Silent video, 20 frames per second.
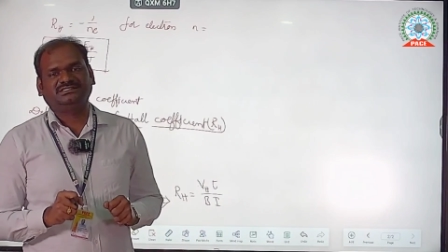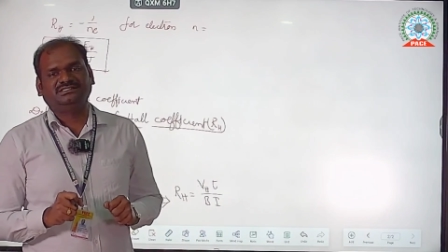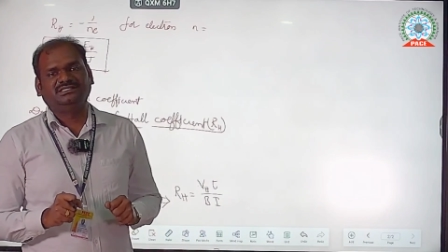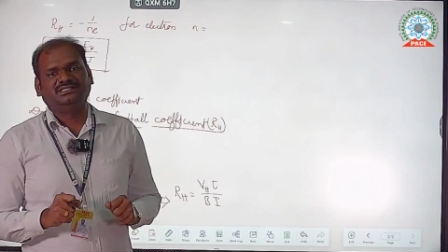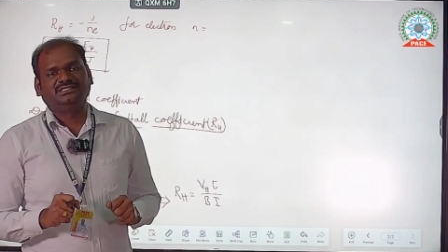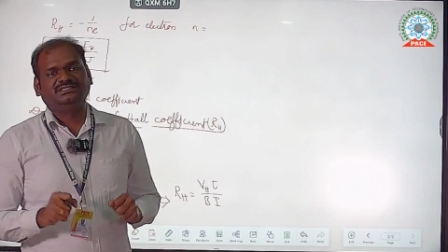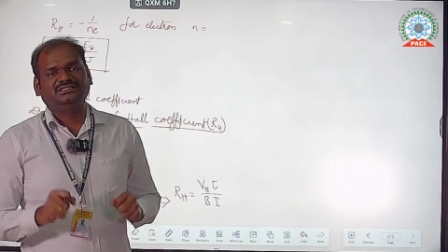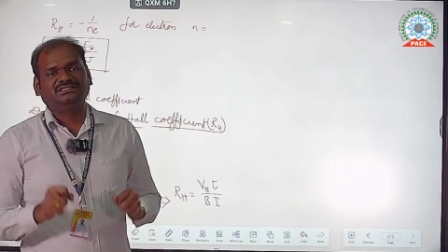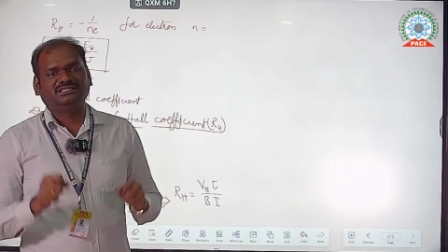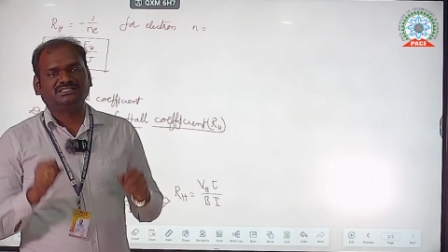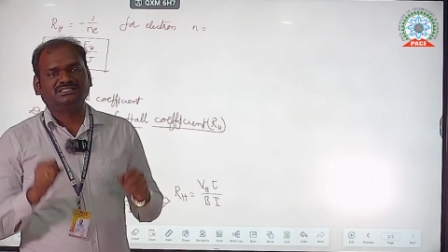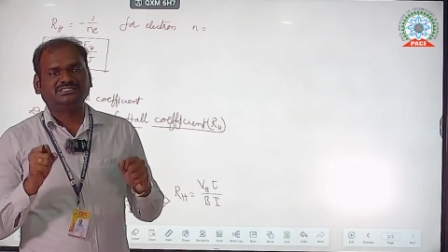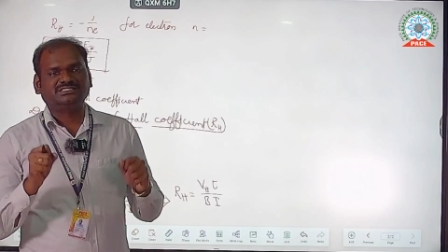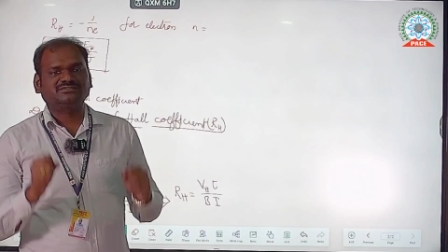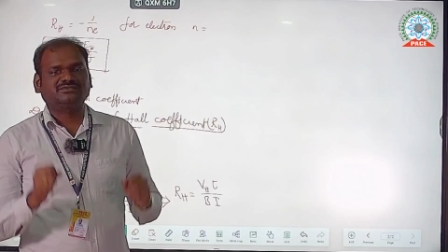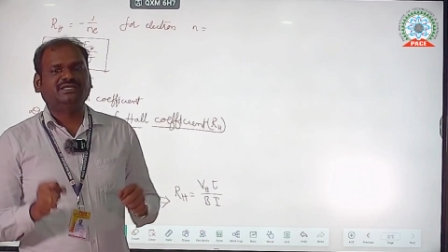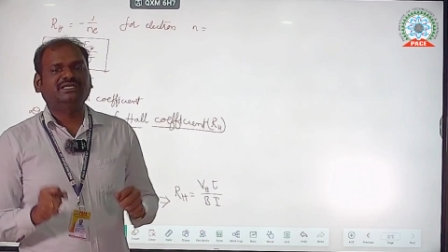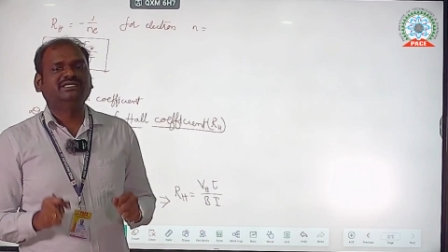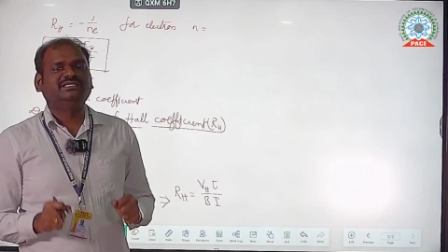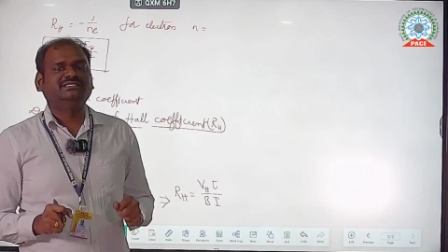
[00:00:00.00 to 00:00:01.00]
That's
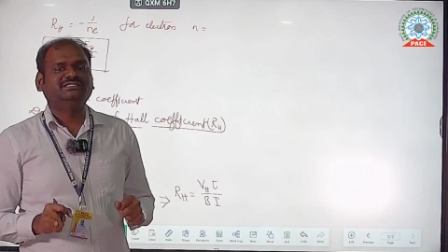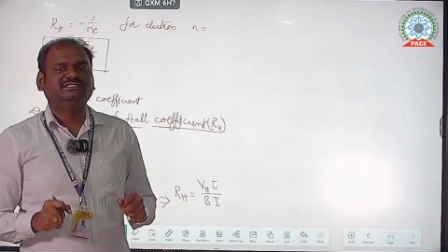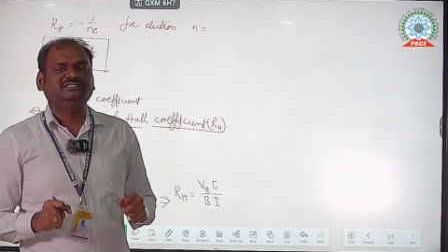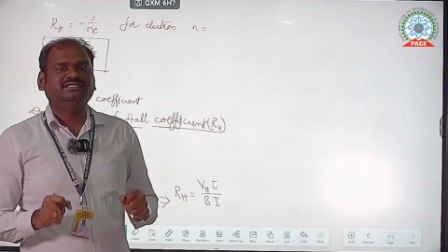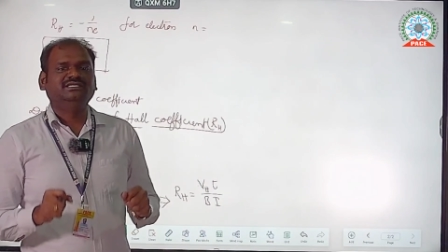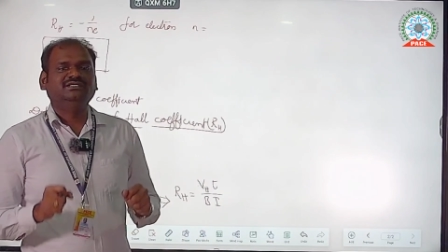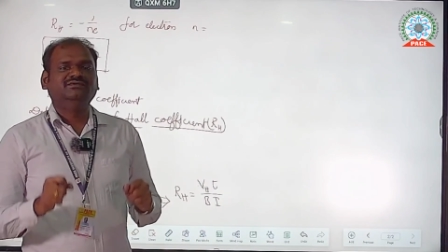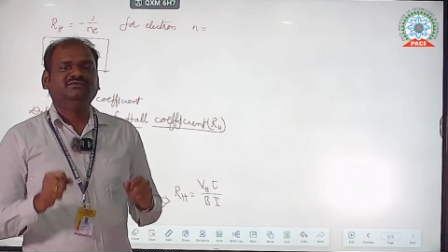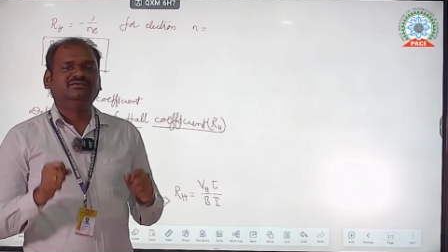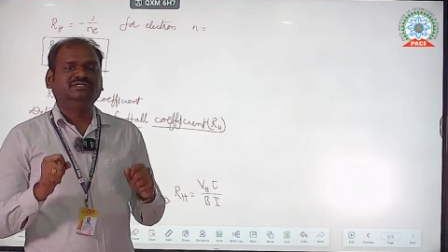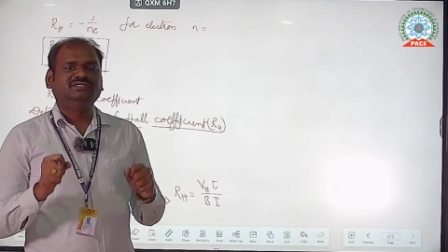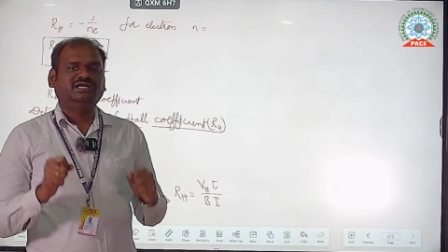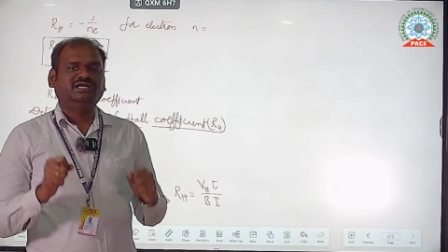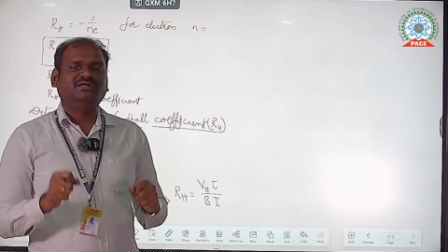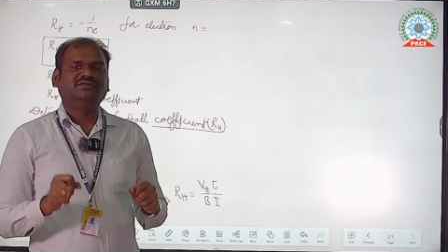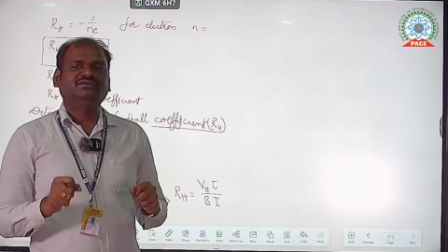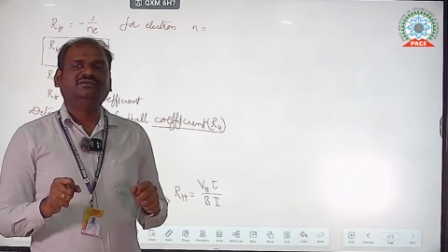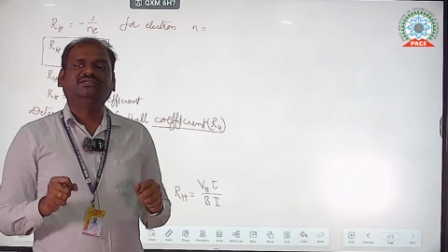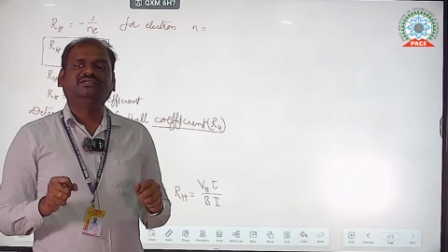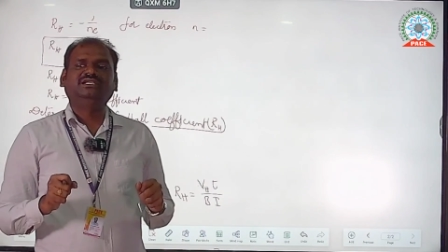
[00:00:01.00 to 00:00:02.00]
why we have to
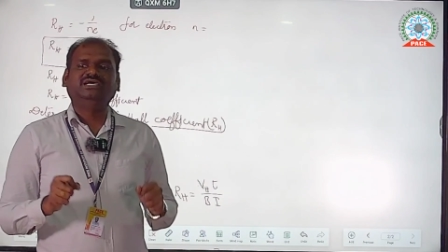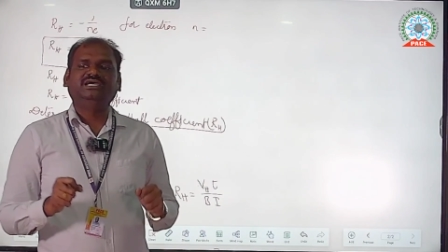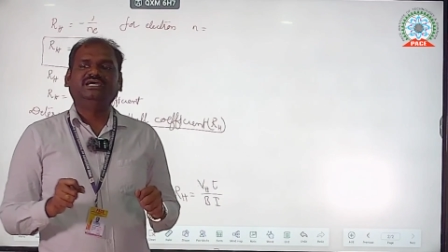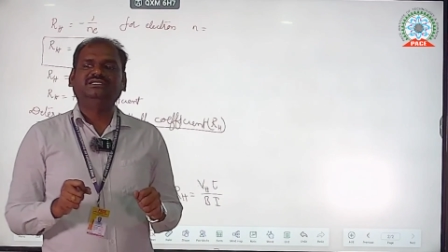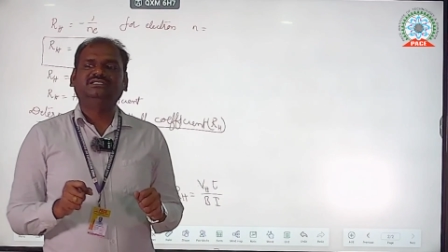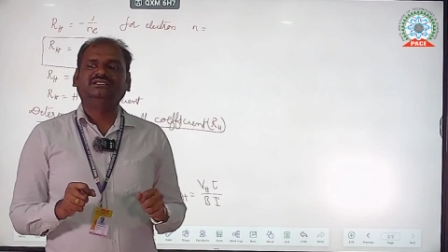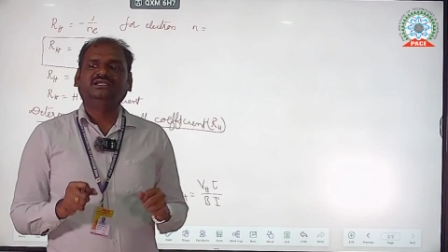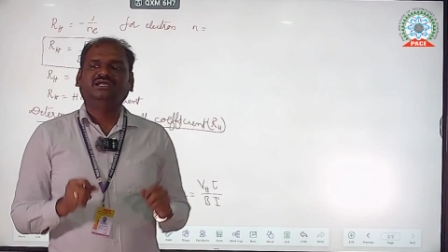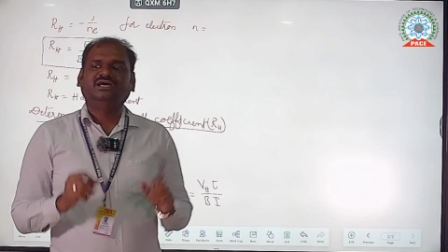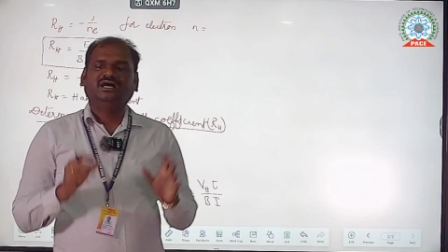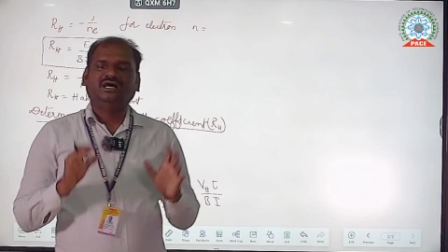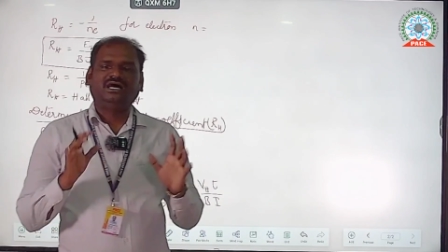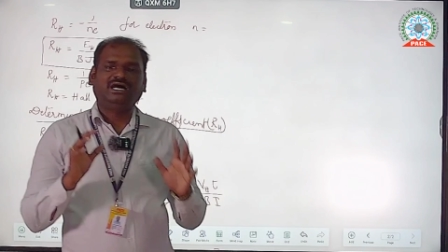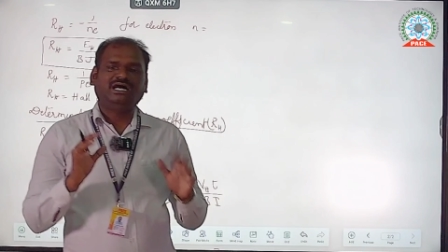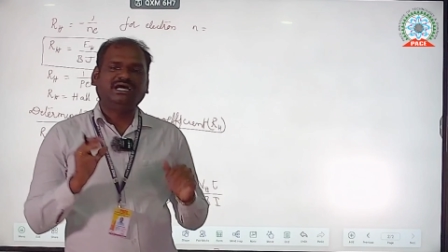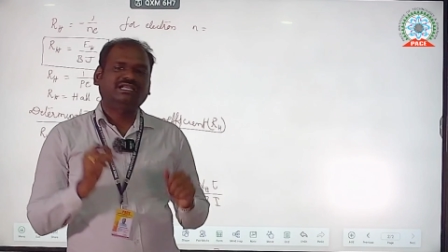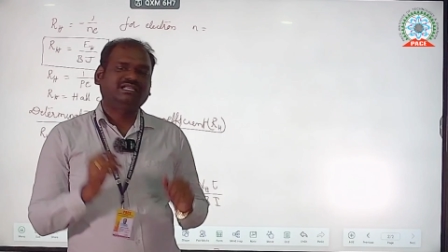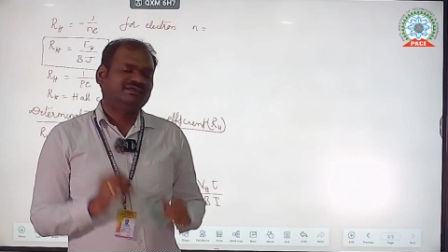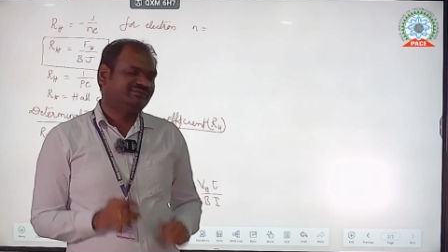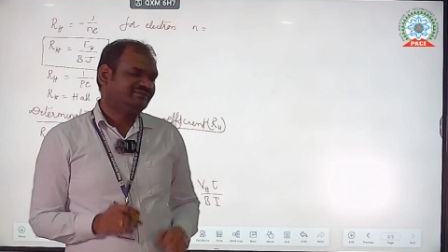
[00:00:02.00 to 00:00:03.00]
learn Hall
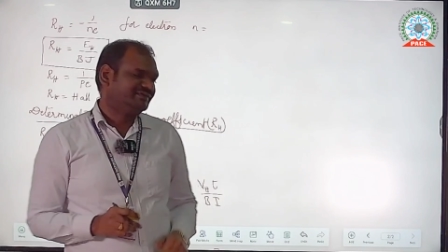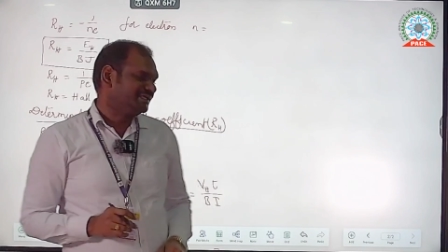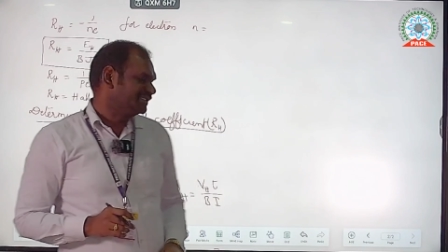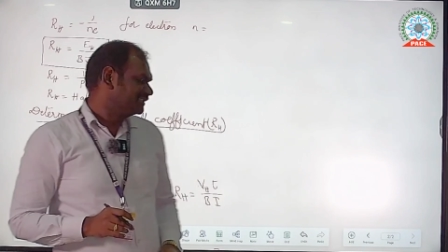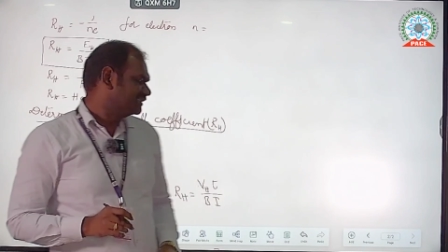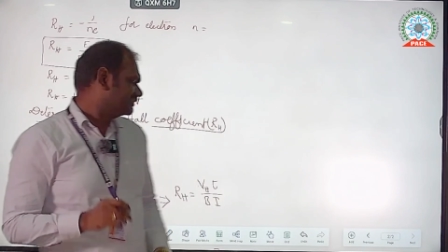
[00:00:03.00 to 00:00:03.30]
effect.